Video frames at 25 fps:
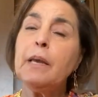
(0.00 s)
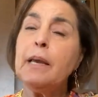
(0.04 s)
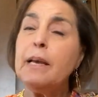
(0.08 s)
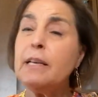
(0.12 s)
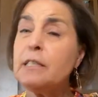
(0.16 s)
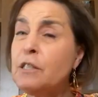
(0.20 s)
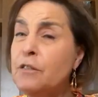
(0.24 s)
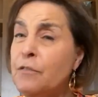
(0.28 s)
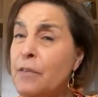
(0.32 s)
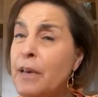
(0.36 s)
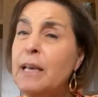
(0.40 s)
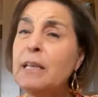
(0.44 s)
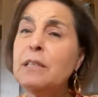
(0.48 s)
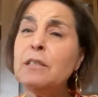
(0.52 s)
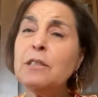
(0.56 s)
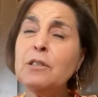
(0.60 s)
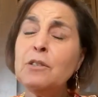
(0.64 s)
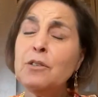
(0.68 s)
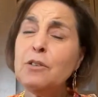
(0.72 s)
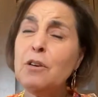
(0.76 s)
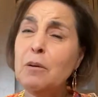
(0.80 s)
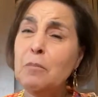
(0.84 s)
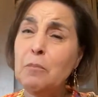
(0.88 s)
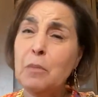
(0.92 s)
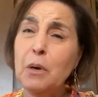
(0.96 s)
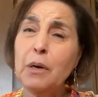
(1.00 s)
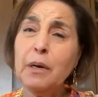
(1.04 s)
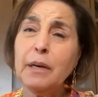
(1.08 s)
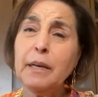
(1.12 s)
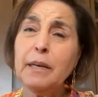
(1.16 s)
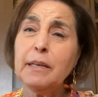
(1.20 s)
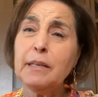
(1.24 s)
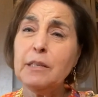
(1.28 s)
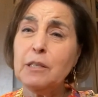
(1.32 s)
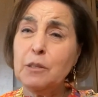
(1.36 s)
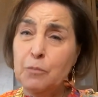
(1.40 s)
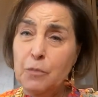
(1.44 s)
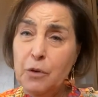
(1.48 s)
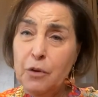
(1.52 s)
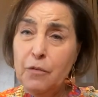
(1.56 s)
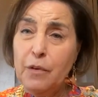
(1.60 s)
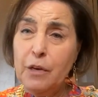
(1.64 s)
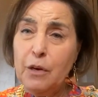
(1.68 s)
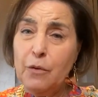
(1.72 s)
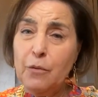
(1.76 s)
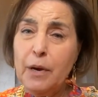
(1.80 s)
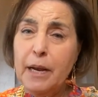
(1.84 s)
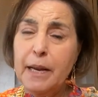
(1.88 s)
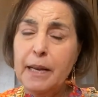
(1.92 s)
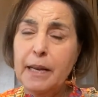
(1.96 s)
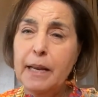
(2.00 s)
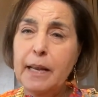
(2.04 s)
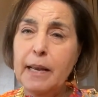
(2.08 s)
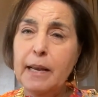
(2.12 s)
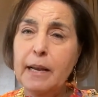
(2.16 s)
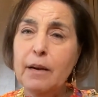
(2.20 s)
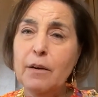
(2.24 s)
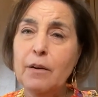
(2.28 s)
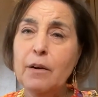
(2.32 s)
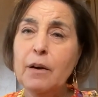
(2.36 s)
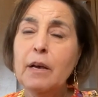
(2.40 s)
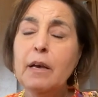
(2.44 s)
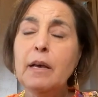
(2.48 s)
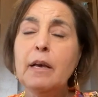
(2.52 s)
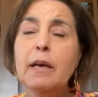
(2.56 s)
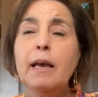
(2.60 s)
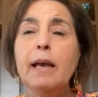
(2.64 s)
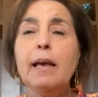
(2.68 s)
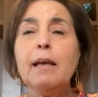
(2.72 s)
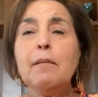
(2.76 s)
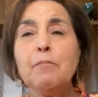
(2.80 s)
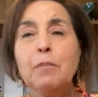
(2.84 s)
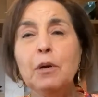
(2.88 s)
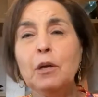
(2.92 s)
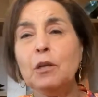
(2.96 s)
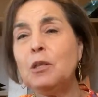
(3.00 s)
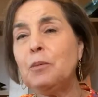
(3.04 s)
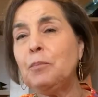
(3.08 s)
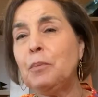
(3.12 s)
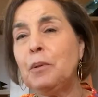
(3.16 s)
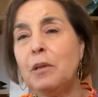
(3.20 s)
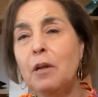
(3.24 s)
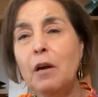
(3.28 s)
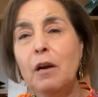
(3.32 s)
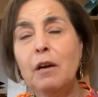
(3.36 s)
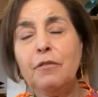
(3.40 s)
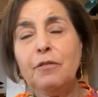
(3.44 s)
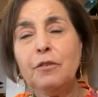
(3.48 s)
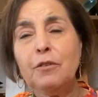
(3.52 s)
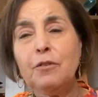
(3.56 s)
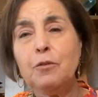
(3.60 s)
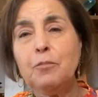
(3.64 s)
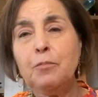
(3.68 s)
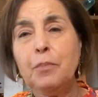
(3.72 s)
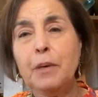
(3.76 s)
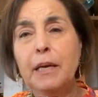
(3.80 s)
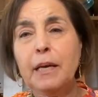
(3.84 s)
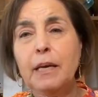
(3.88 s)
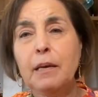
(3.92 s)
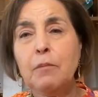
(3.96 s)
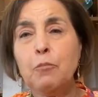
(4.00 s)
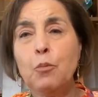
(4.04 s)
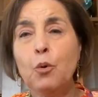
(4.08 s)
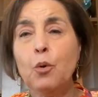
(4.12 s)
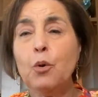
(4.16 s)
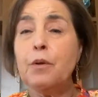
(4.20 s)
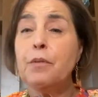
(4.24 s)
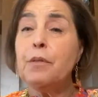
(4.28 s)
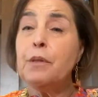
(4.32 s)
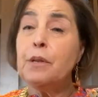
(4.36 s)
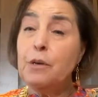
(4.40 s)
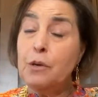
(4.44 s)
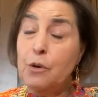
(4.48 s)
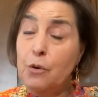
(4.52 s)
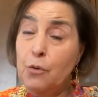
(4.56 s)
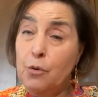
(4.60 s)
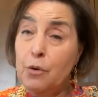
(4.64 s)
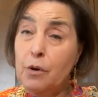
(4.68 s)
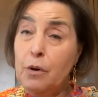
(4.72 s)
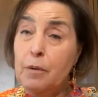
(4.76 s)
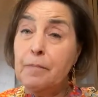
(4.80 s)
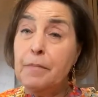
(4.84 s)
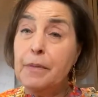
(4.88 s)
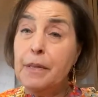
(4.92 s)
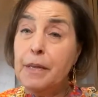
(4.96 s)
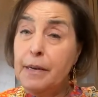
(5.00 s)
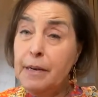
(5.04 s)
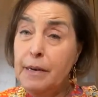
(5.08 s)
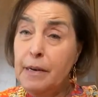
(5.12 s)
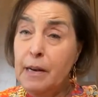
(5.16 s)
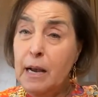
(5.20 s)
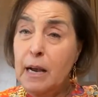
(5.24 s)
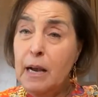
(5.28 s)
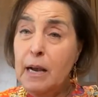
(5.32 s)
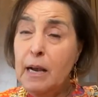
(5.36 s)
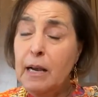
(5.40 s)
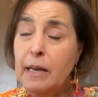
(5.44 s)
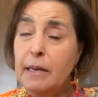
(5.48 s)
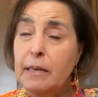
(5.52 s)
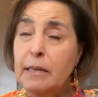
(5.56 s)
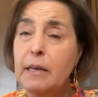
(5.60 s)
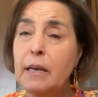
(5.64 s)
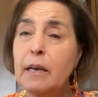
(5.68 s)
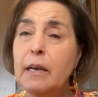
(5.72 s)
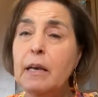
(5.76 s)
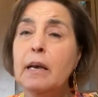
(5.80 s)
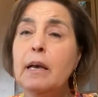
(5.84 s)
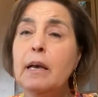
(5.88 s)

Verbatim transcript: As fast as our market is moving right now, and multiple offers being more the norm than not,